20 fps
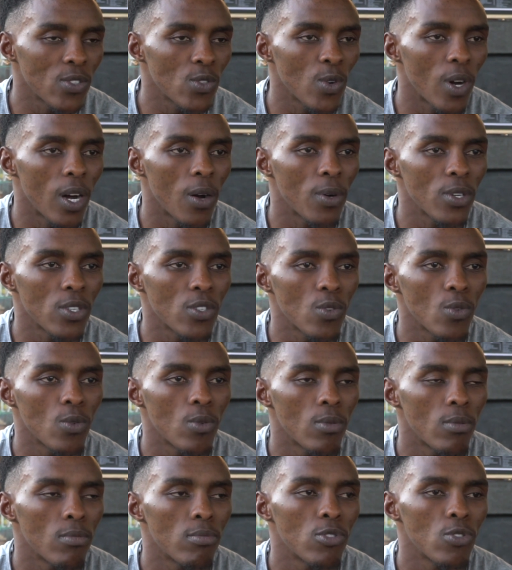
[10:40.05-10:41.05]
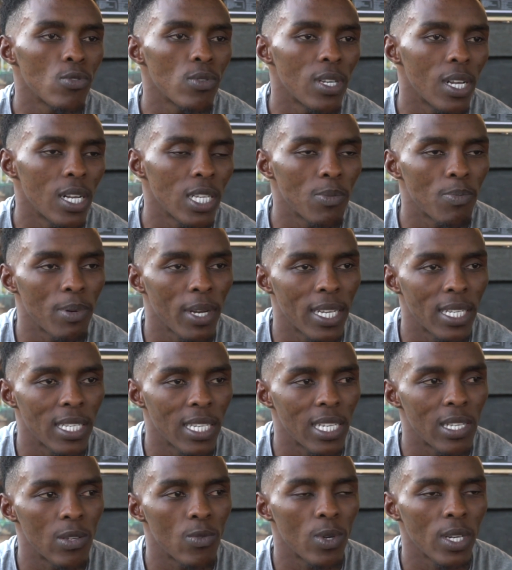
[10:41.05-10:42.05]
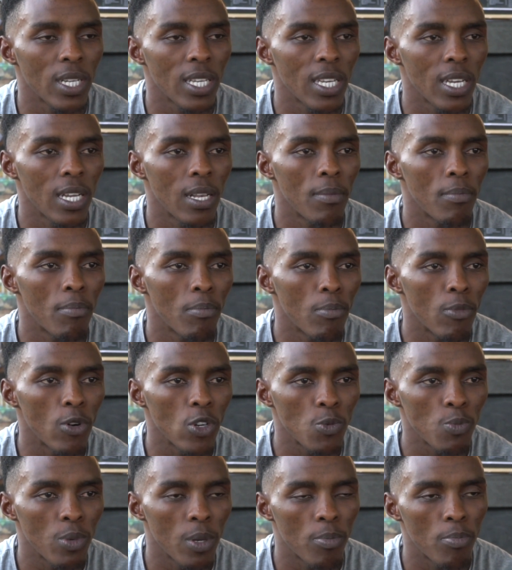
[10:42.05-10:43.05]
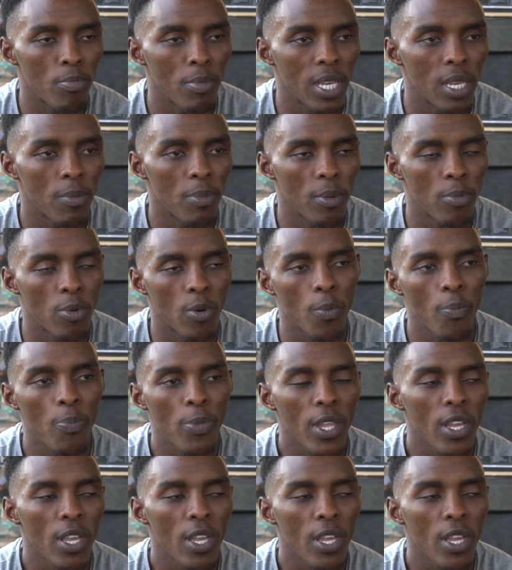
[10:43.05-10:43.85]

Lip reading: 2 hours to Nelspruit, it will kill many people.